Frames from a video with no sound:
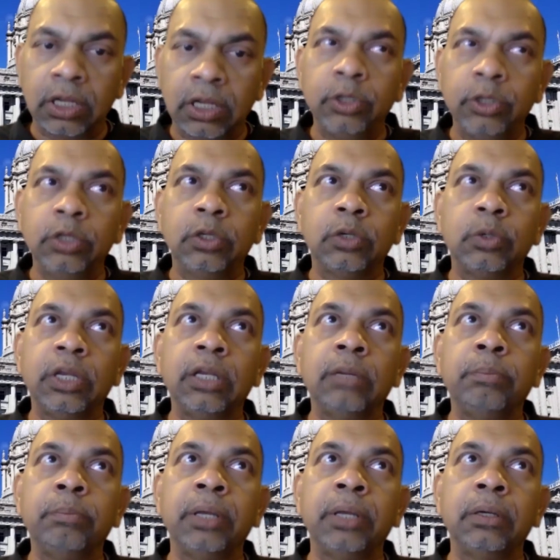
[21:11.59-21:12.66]
How do you create a
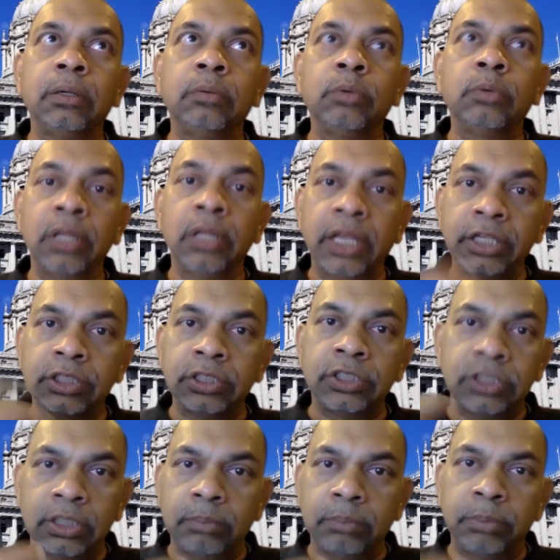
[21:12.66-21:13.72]
better
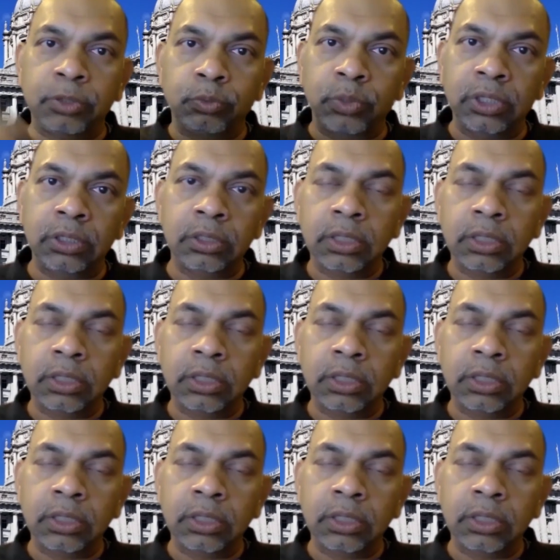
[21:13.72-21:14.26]
relationship between